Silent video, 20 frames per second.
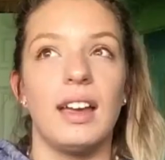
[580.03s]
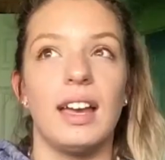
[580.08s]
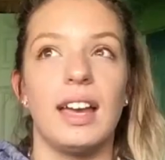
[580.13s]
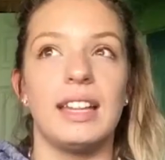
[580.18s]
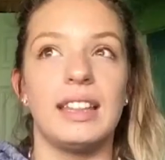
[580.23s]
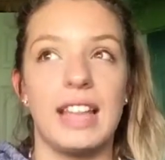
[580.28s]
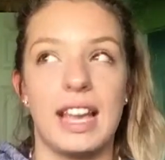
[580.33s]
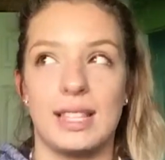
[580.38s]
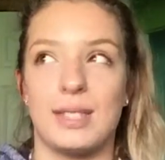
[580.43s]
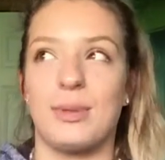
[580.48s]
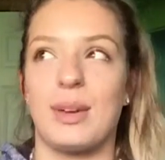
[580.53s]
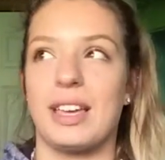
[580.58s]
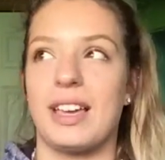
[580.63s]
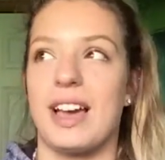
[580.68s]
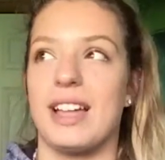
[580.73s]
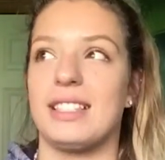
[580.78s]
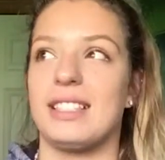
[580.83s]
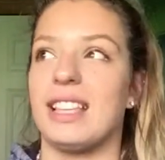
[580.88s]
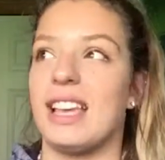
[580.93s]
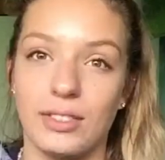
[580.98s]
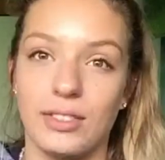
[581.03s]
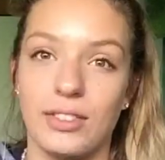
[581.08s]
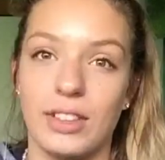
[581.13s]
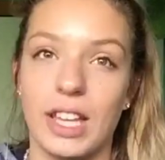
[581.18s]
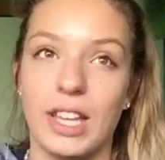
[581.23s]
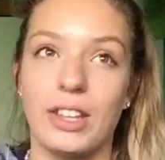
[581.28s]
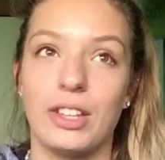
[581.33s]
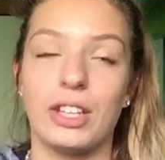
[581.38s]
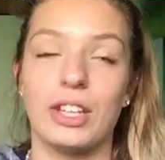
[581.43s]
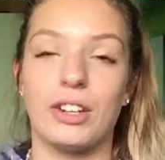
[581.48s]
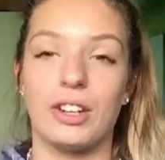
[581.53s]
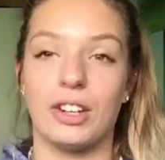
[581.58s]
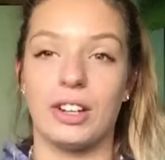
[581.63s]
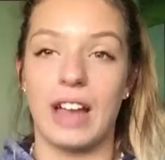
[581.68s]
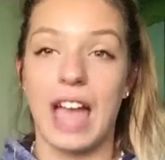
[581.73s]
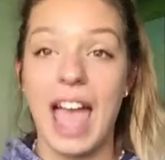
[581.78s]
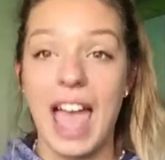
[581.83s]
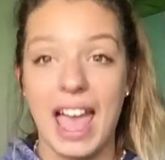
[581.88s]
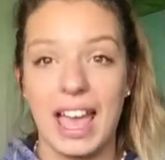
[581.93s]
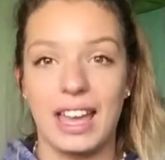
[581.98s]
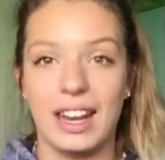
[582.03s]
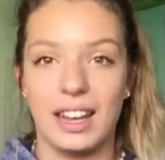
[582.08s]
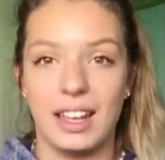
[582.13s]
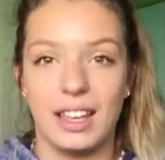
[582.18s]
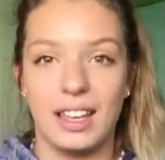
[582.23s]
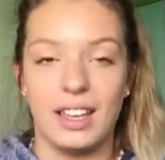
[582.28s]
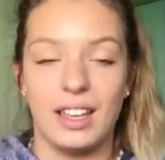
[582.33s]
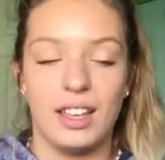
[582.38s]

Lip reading: And that's why God's like, fill your head